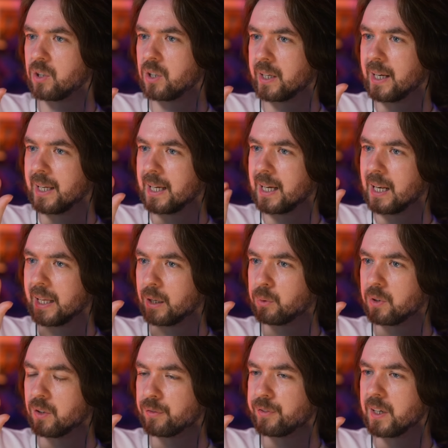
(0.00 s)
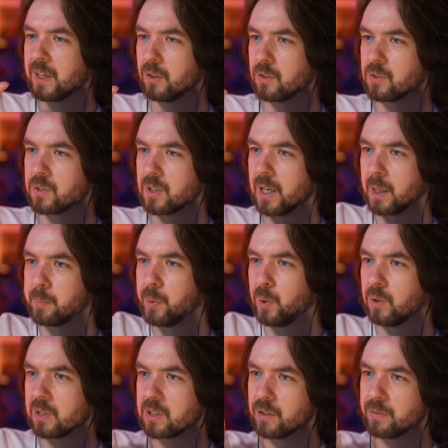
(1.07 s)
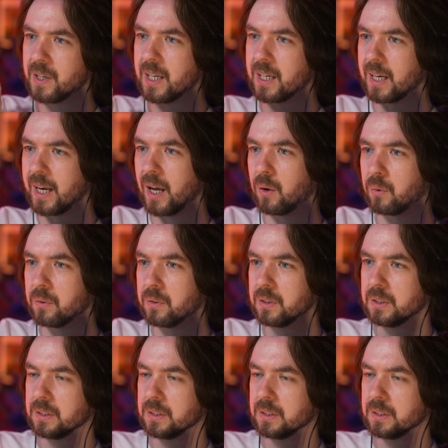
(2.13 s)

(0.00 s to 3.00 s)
so you can like click with your fingers and like pull stuff in and out.